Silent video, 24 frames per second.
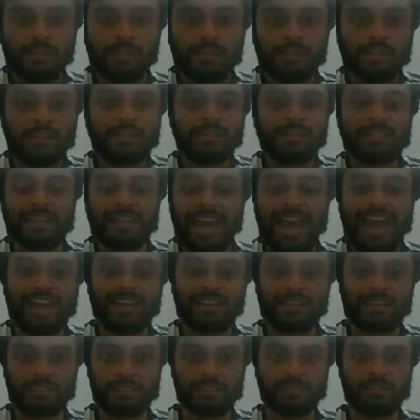the
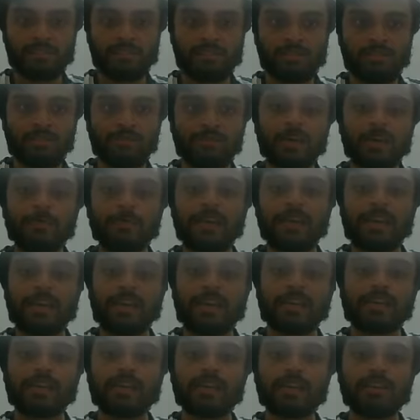tax will be
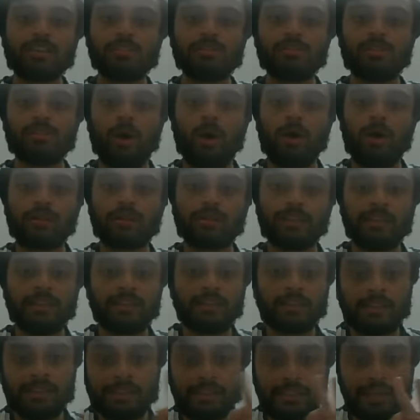increased on the
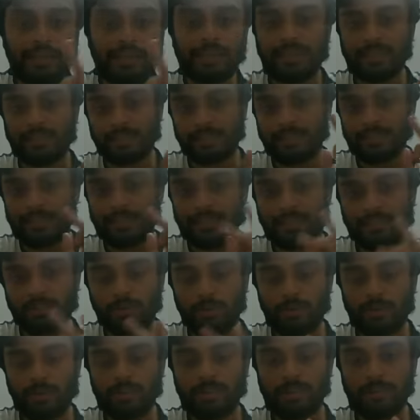third estate, that is
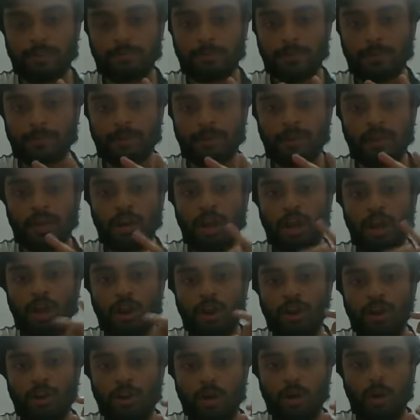ordinary people,
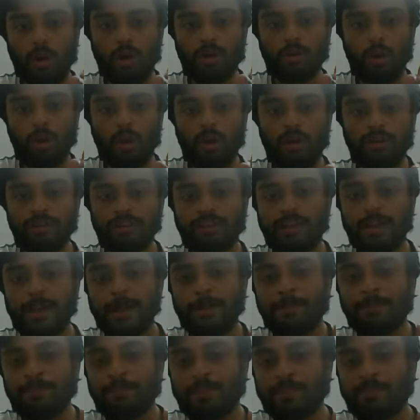not on
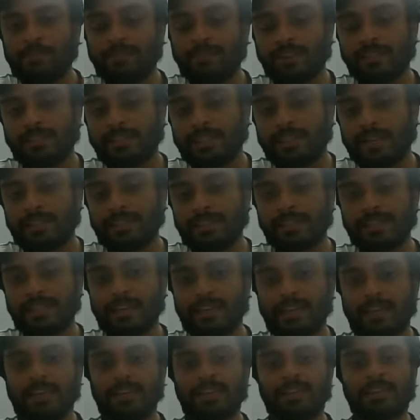the first and
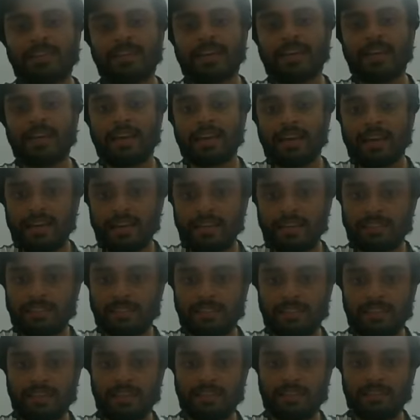second
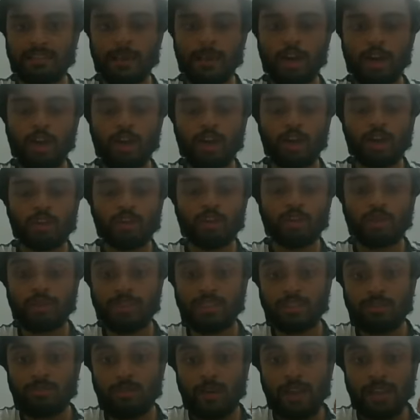estate. So
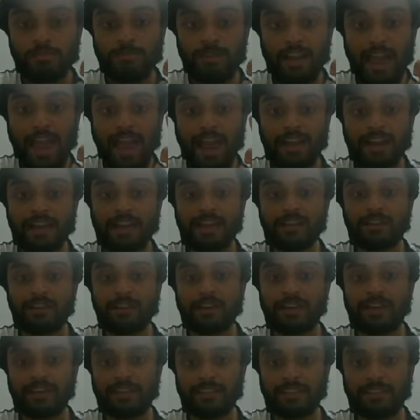this was
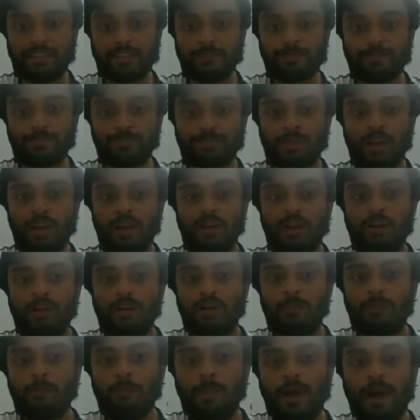agreed
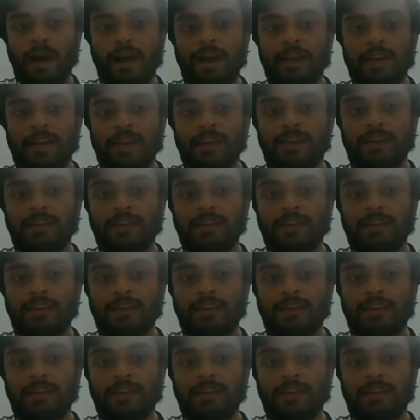by